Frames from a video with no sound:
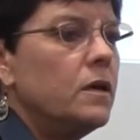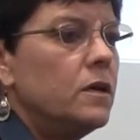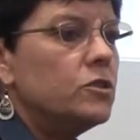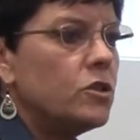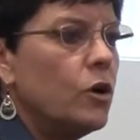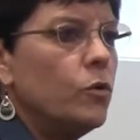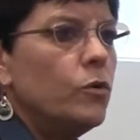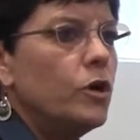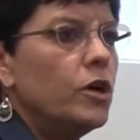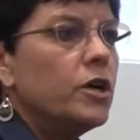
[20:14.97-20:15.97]
So
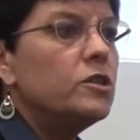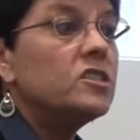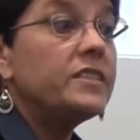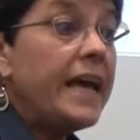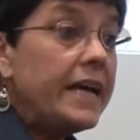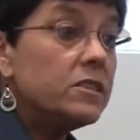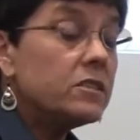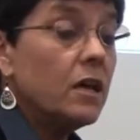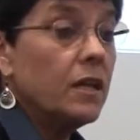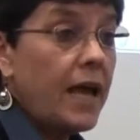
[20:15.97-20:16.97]
states
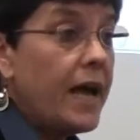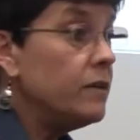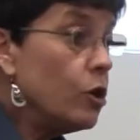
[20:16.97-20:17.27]
and